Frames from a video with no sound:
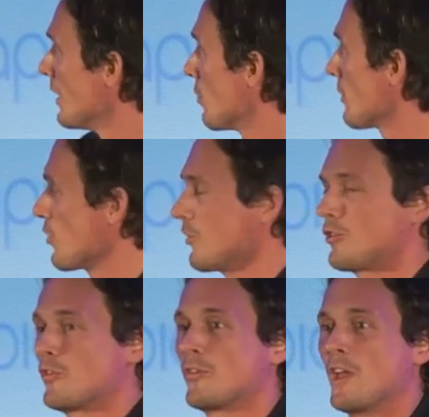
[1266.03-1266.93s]
We've got this
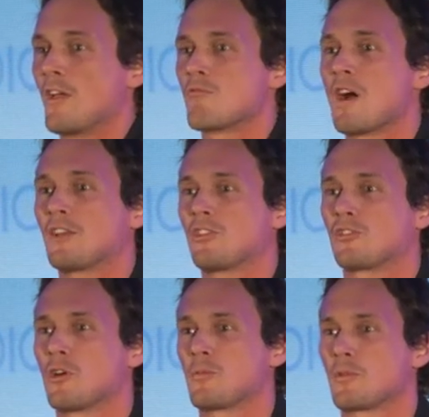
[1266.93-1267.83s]
sort of right at the
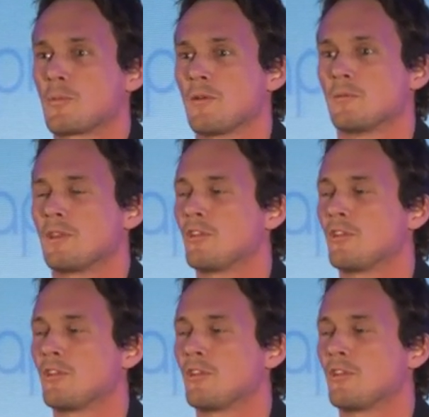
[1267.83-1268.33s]
top of the pyramid,